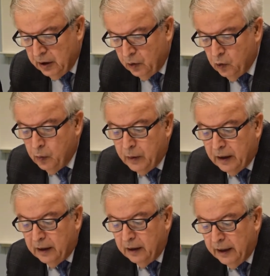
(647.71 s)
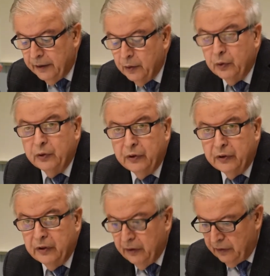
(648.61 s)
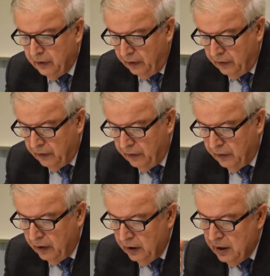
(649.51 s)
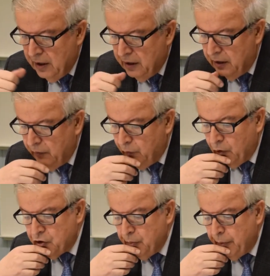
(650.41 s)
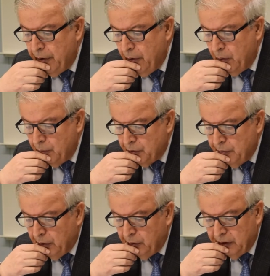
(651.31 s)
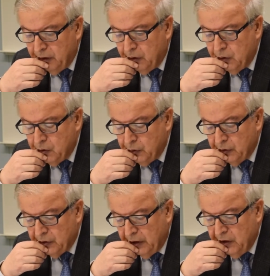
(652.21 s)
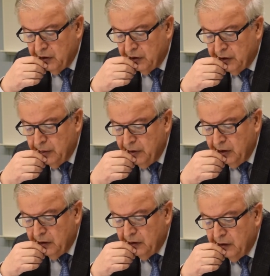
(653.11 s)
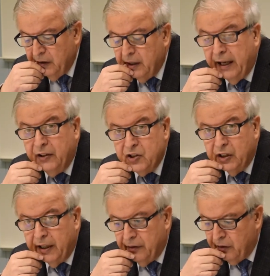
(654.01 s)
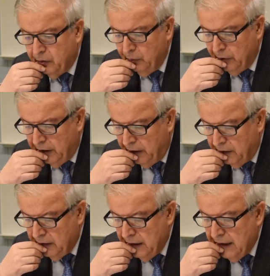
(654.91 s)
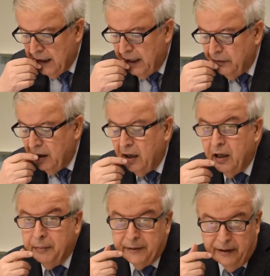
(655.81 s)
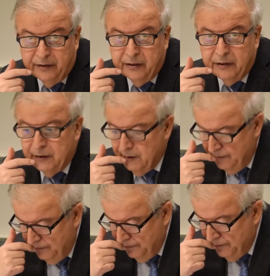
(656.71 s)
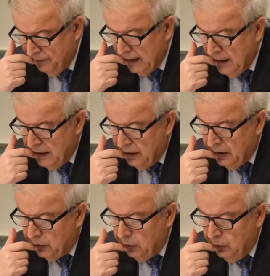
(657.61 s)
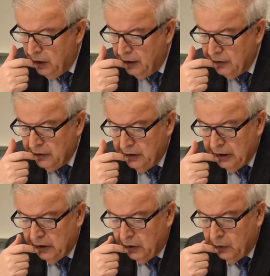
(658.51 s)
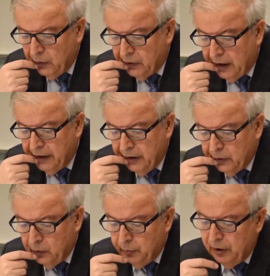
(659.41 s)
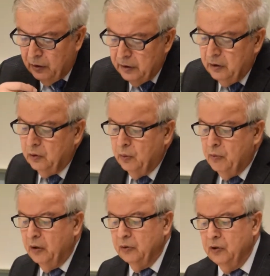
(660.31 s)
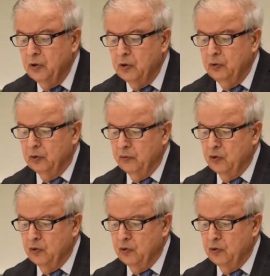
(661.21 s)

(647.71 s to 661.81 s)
Guba and Oghuz districts, the worship homes belonging to Jewish religious communities in Ganja and Sumgait have operated. The 200-year-old synagogue belonging to mountain Jews of